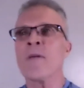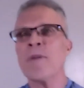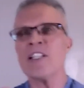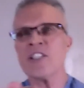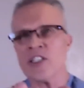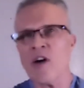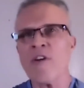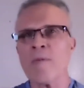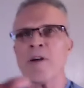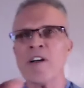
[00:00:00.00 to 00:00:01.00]
but he says over
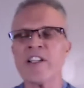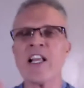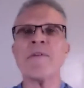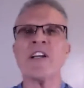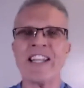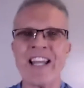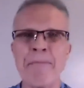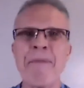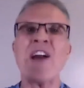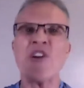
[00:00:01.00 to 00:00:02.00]
a period of time you're gonna get
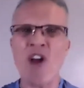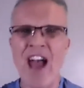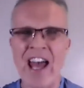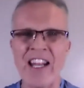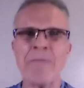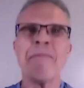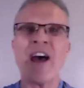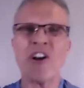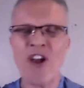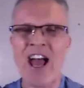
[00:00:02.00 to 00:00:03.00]
better at it
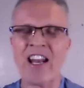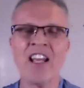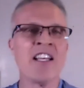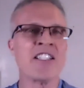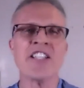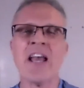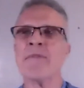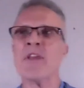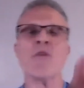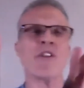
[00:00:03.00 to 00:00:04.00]
better at it same
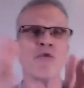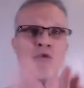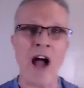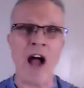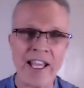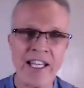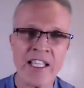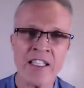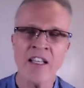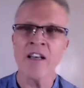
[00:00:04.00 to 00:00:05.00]
thing with
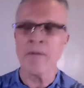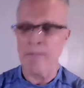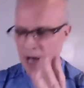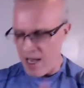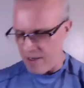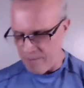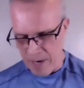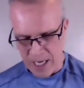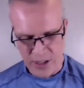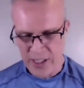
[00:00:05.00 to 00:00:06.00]
writing my
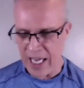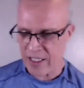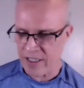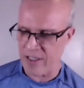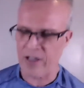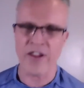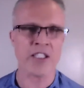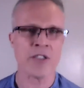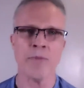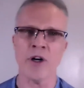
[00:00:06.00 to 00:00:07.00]
my sec you know
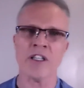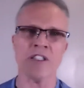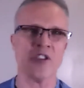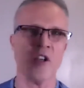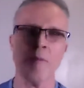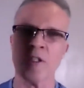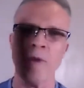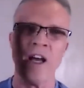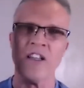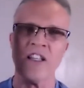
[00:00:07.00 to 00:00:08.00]
this book is so much
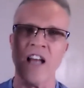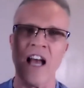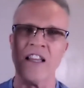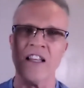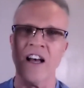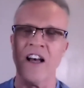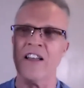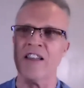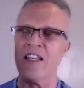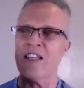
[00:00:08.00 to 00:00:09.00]
better than i uh,
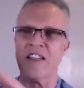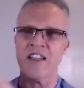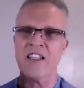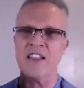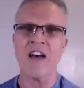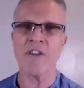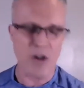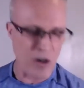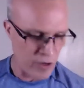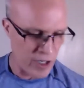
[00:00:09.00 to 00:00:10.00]
the the love and
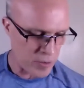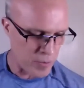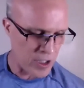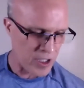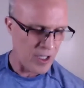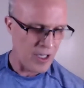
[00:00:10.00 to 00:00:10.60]
grow rich book